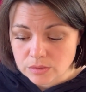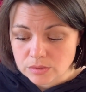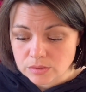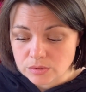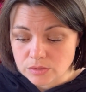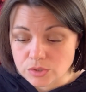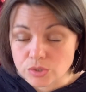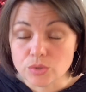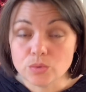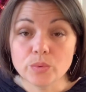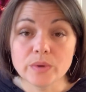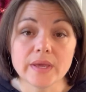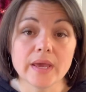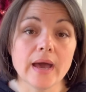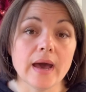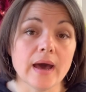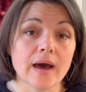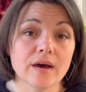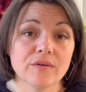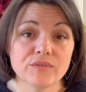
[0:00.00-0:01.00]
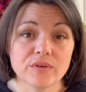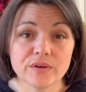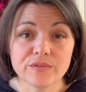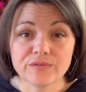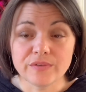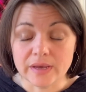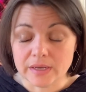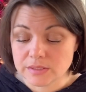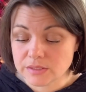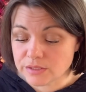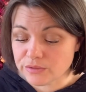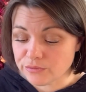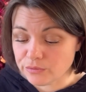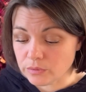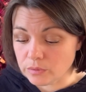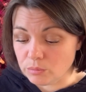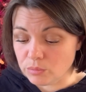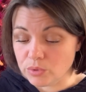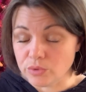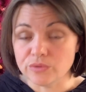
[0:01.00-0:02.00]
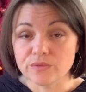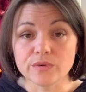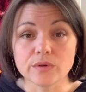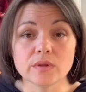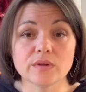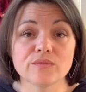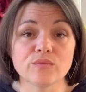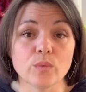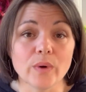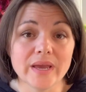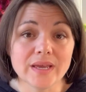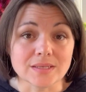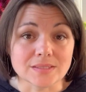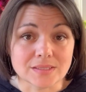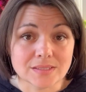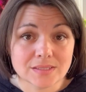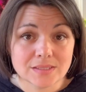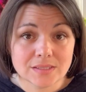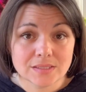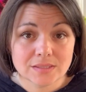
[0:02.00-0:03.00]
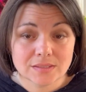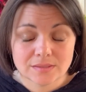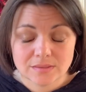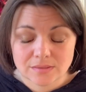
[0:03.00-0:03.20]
Do we have effective removal of waste?